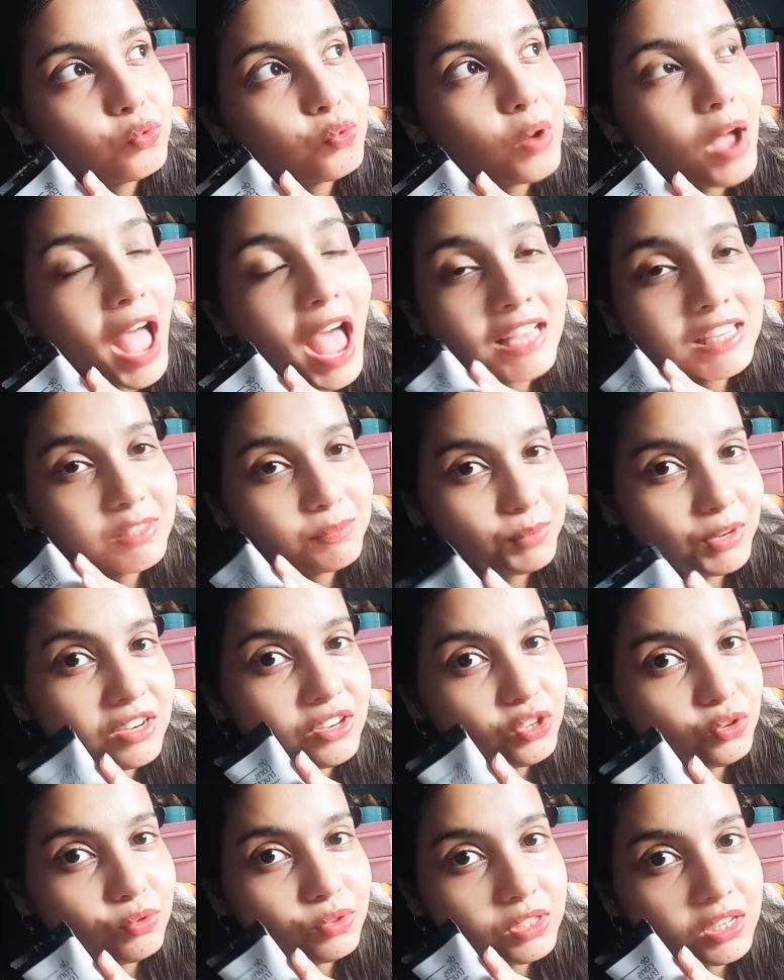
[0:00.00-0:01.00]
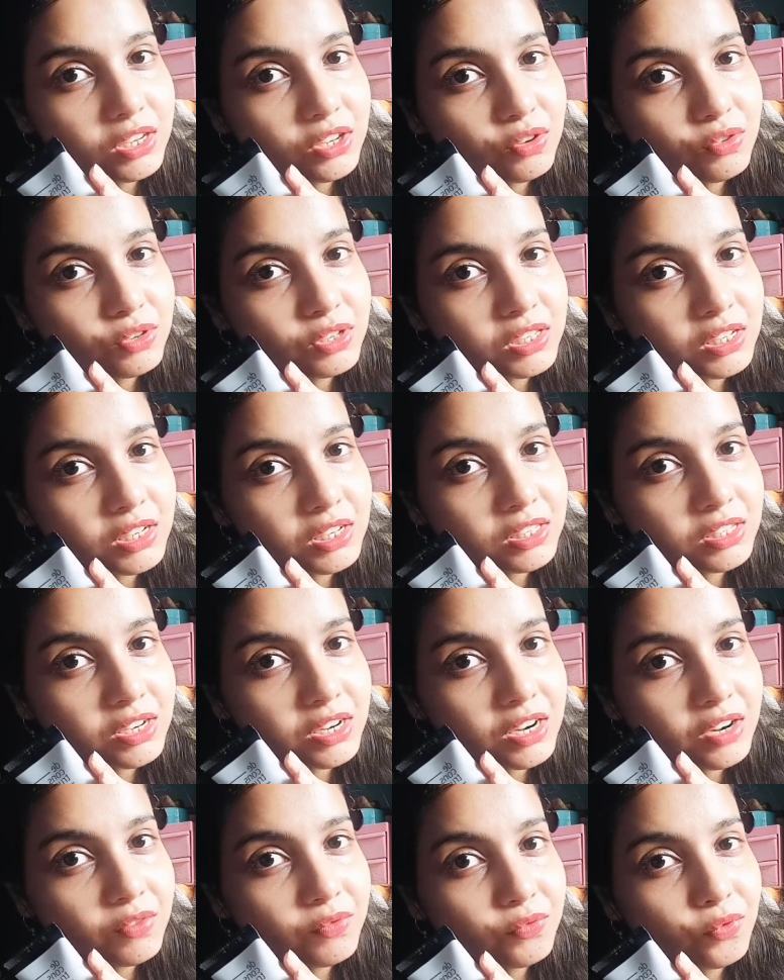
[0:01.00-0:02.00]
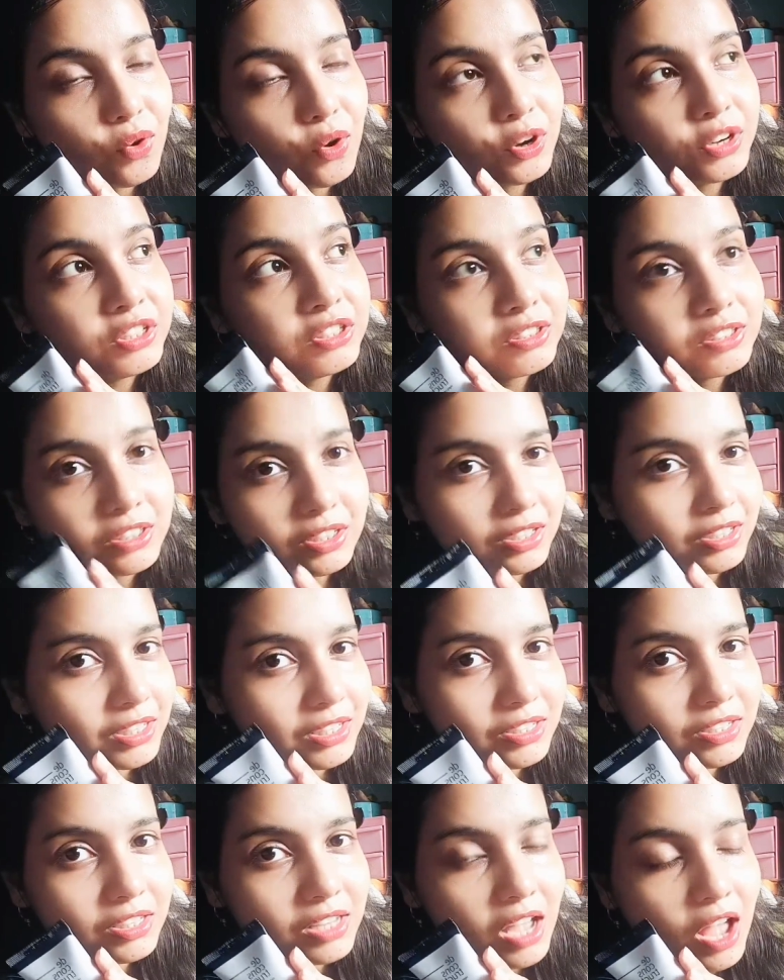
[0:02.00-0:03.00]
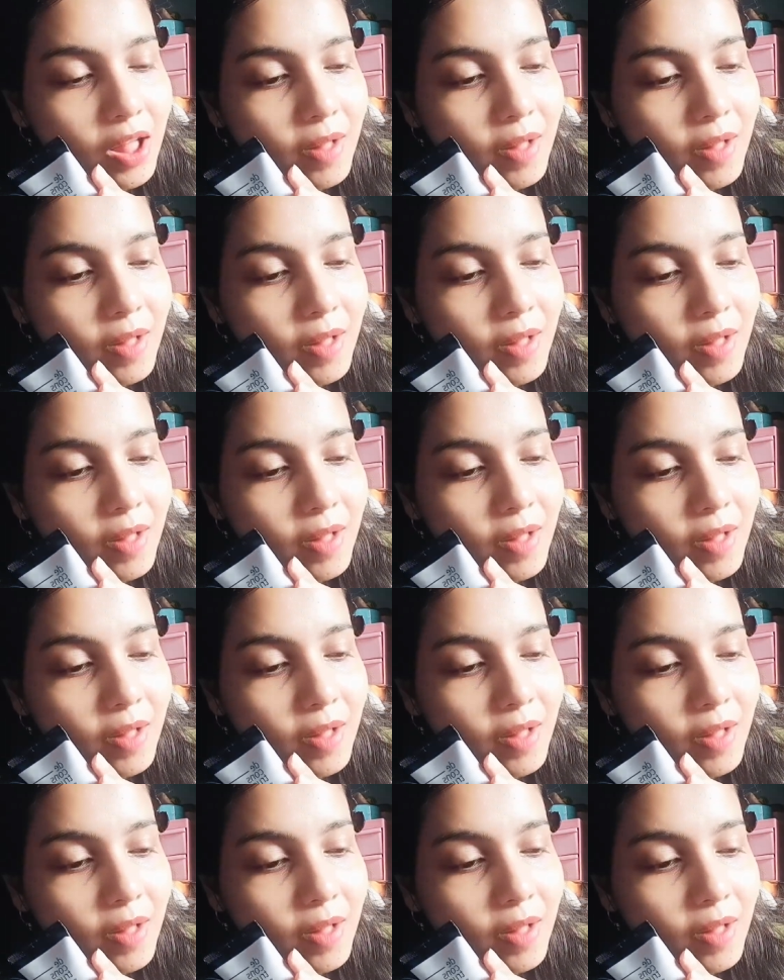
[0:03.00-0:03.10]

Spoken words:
who has been using your sunscreen for years,